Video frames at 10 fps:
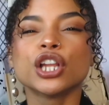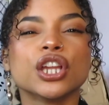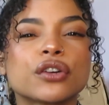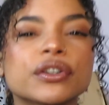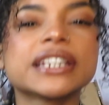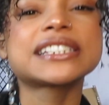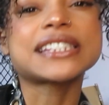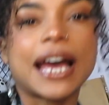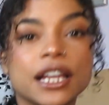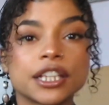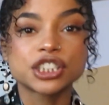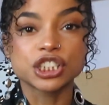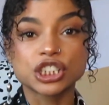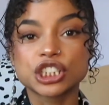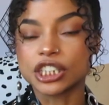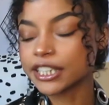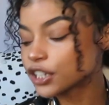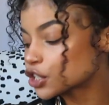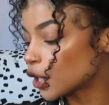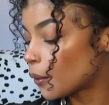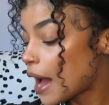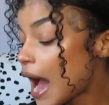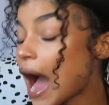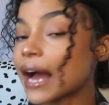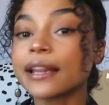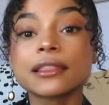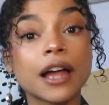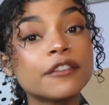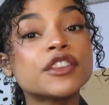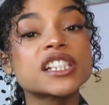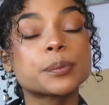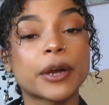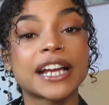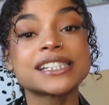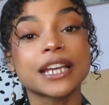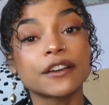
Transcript: look really stylish and chic so I love this brand